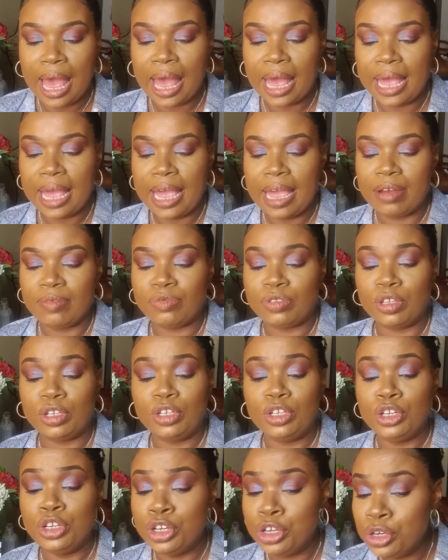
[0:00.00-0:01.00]
have the
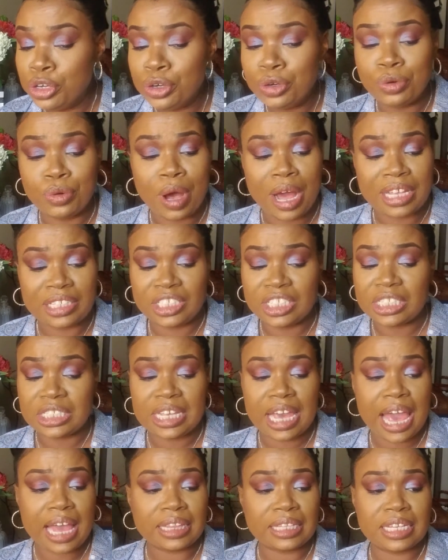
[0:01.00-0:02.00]
new, I just
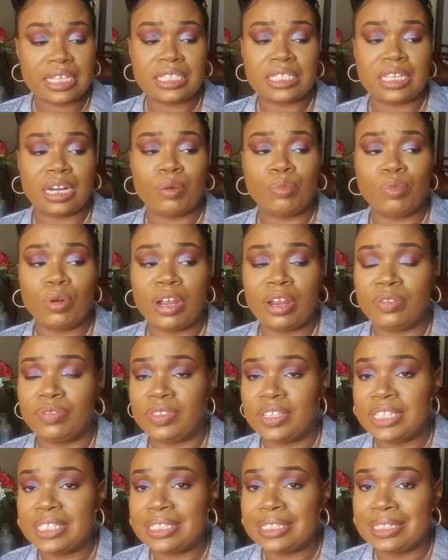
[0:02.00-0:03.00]
got this and I'm wearing
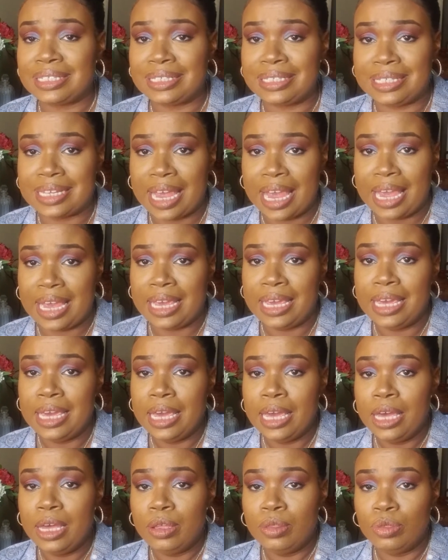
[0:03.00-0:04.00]
this today,
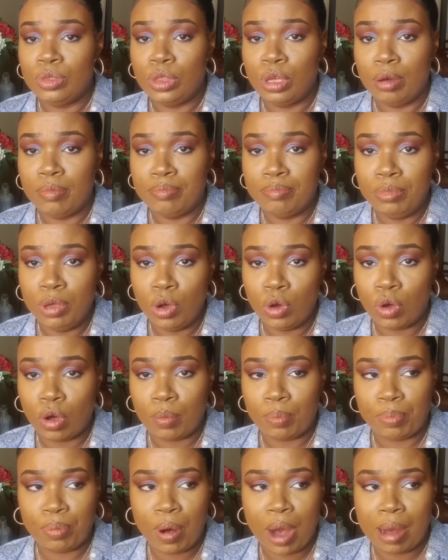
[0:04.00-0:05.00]
the
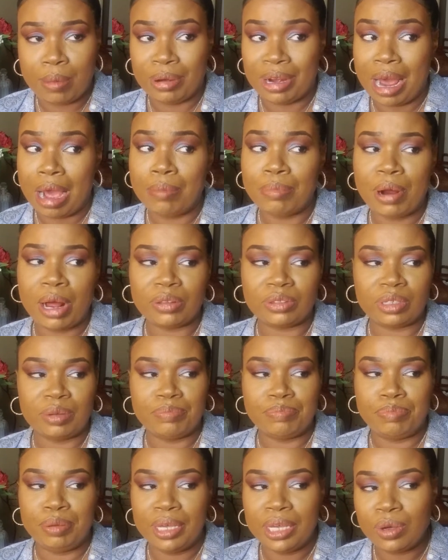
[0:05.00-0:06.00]
milk primer, and I bought the
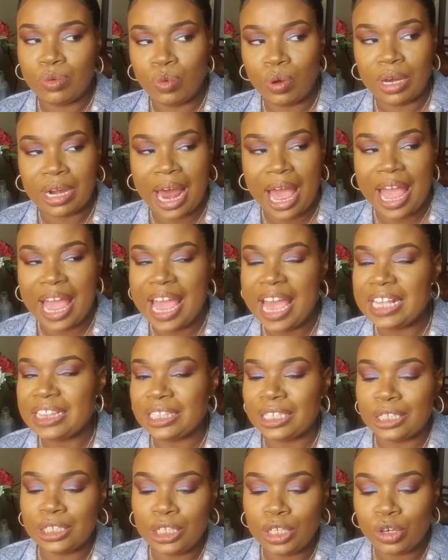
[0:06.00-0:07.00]
big one. I had
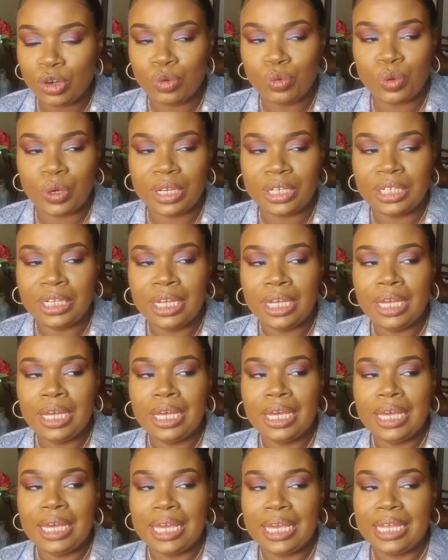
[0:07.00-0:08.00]
the little one
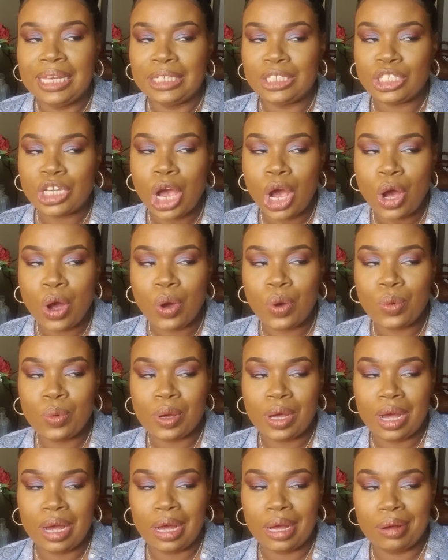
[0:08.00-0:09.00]
in
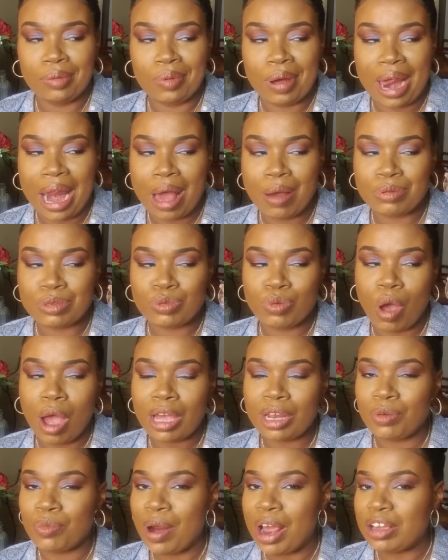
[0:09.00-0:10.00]
tow while I was
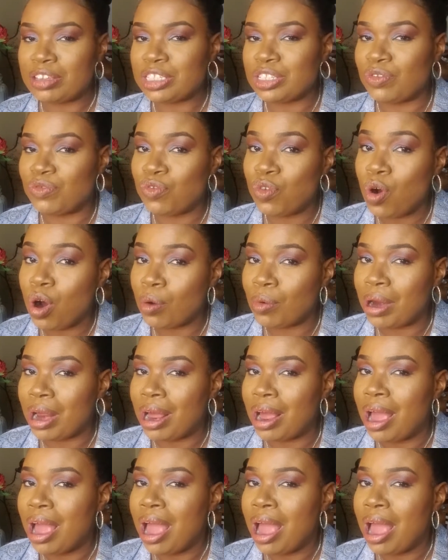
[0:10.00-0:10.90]
walking around Sephora,